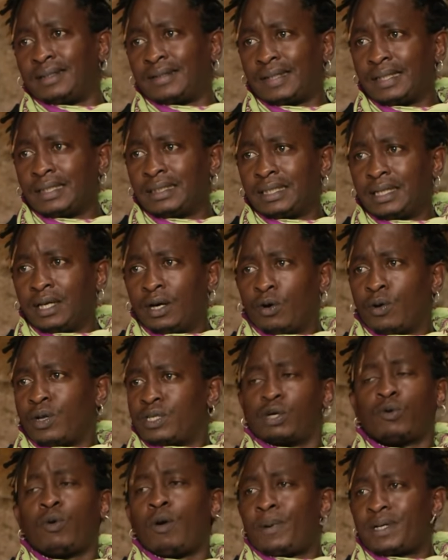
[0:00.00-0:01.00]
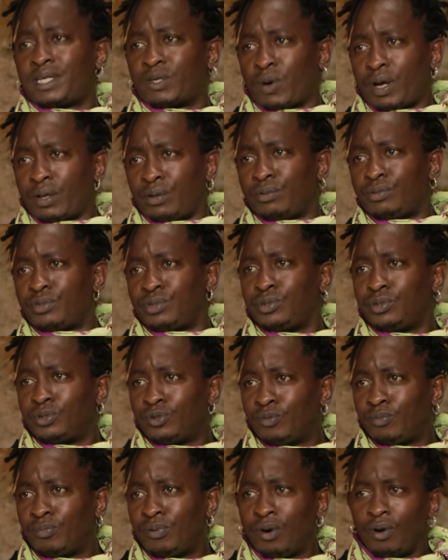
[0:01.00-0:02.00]
right? Unaweza kuwapata kwa
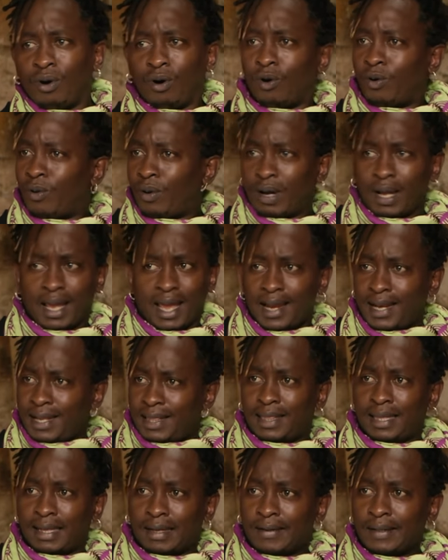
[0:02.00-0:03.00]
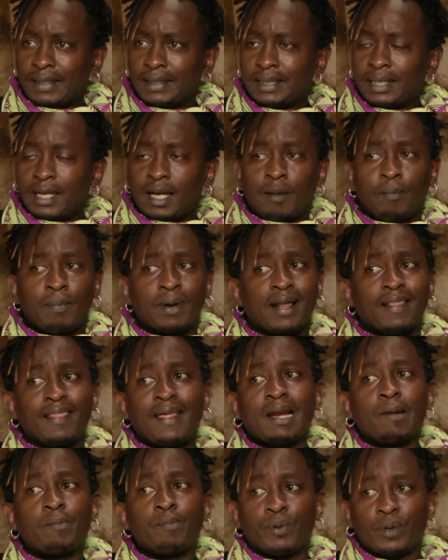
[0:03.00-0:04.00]
YouTube or anything, right? But at
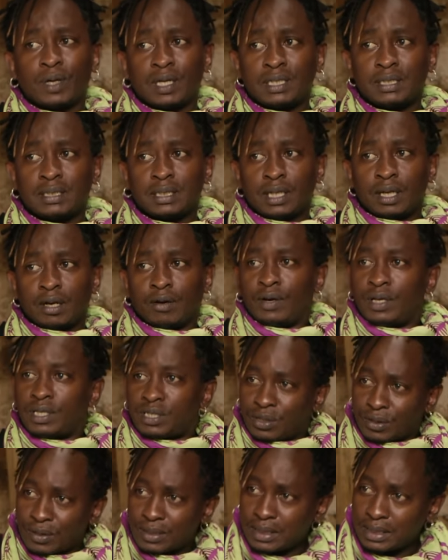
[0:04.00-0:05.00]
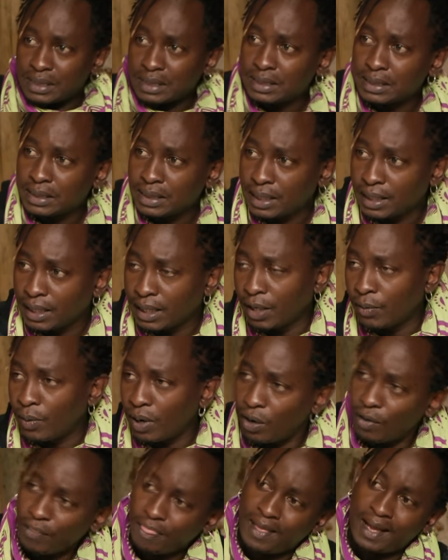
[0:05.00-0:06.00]
that point, resources, they
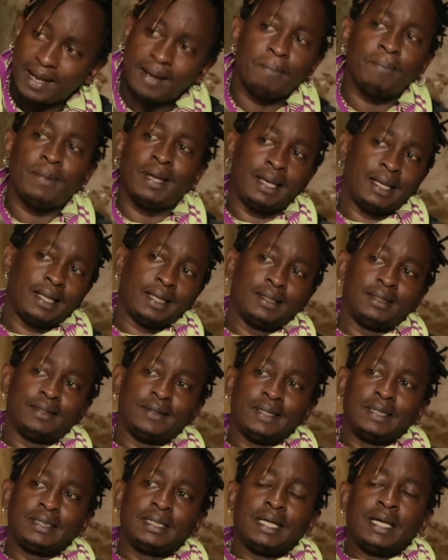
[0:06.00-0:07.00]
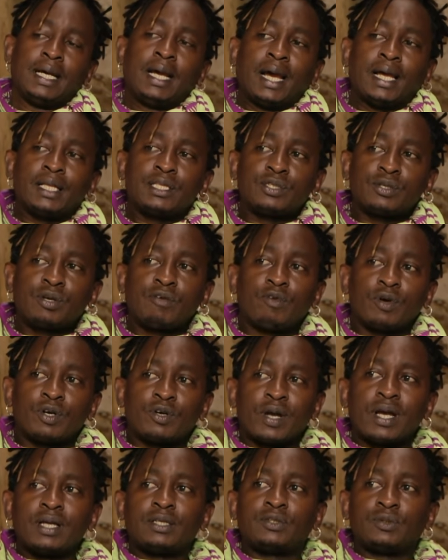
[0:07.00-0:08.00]
were not that many, right? Yeah. And so if you
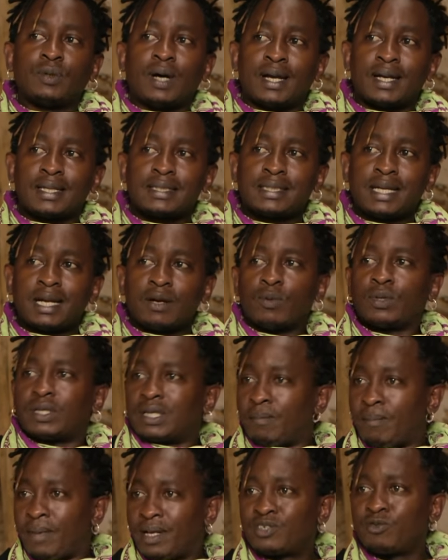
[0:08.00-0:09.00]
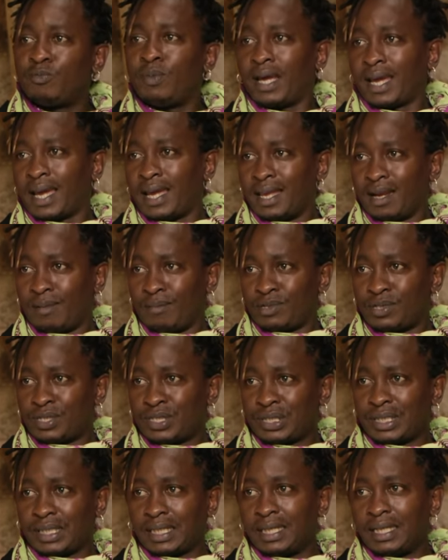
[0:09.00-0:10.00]
were trying to understand what it meant to be a Kenyan
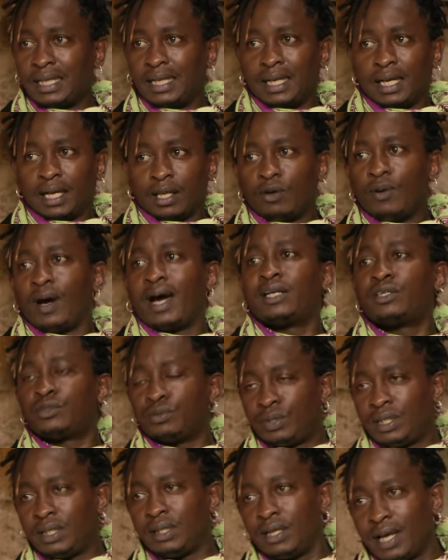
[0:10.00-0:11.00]
musician, you had to